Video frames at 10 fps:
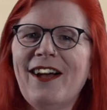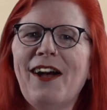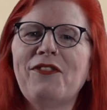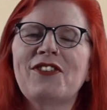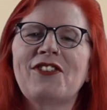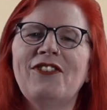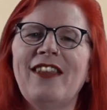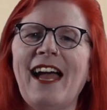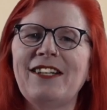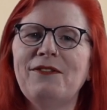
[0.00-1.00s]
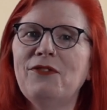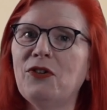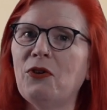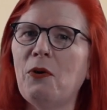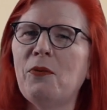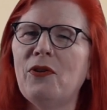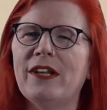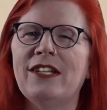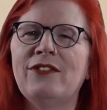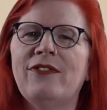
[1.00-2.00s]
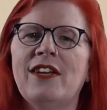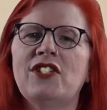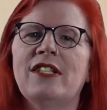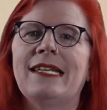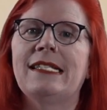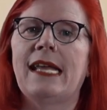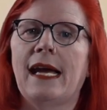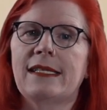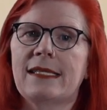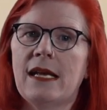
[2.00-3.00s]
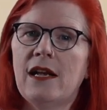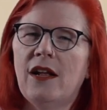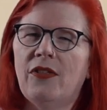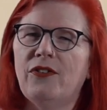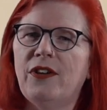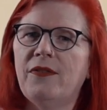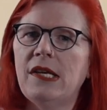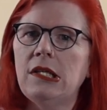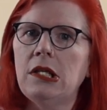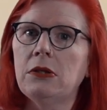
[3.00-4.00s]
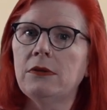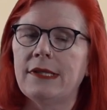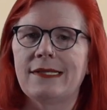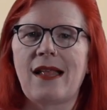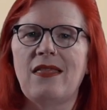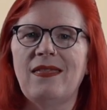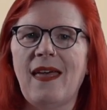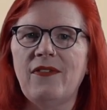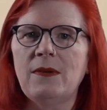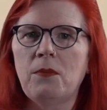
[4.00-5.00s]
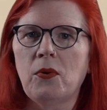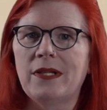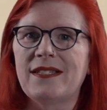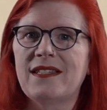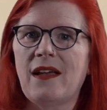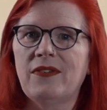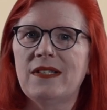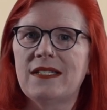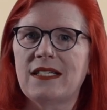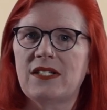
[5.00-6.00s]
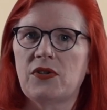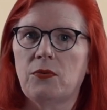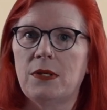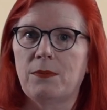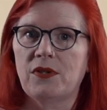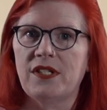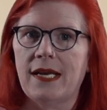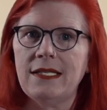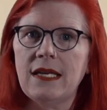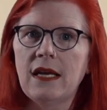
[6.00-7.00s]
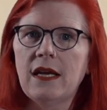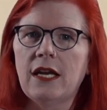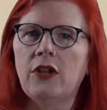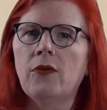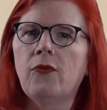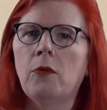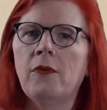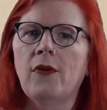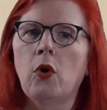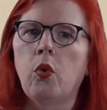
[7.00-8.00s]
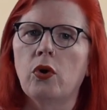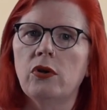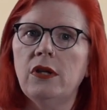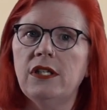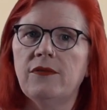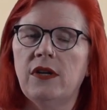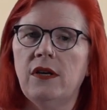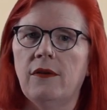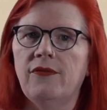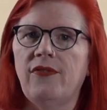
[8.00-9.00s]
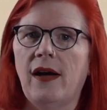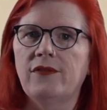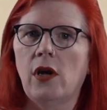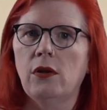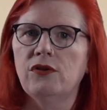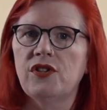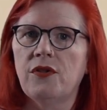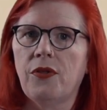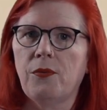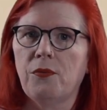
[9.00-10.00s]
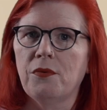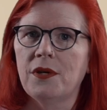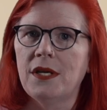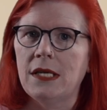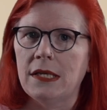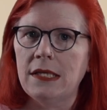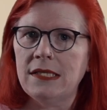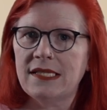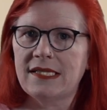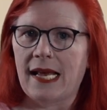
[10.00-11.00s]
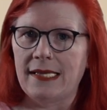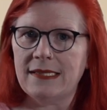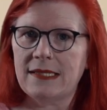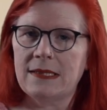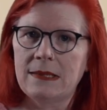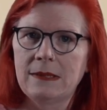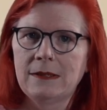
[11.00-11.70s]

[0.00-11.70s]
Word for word: of the Solactive Global Innovation Index. Their dividend yield is 11.763% in the form of a quarterly dividend of $5.03.